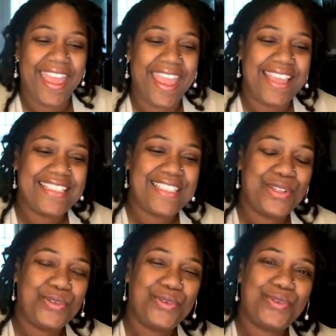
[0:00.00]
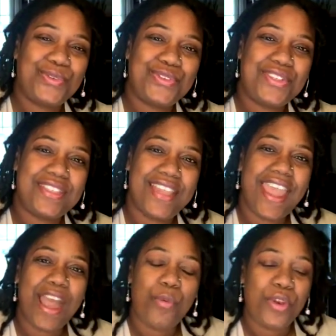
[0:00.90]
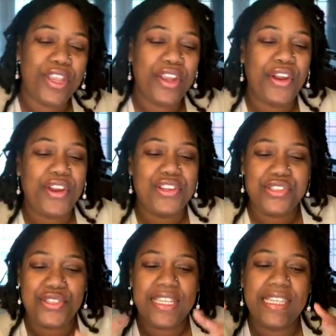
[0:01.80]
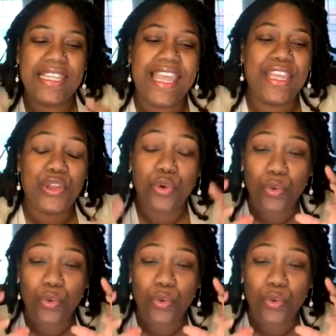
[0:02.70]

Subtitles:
And so today I want to encourage you to let your